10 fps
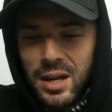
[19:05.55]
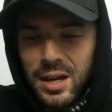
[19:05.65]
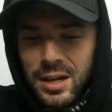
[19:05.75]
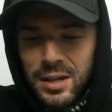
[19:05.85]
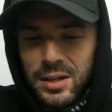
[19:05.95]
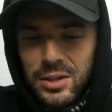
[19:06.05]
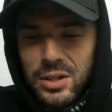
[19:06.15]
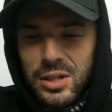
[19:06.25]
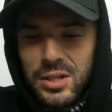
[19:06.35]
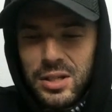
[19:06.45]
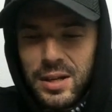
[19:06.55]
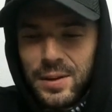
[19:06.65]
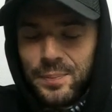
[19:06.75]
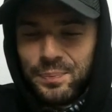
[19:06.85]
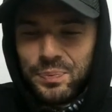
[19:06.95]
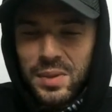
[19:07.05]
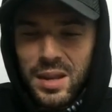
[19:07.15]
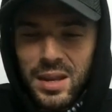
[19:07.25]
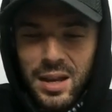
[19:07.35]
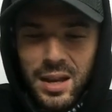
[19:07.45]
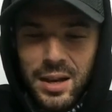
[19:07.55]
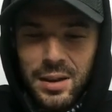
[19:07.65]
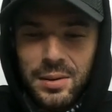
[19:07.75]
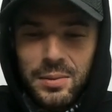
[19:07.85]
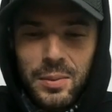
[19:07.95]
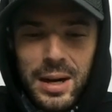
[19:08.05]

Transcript: Uh, she's. Um, uh,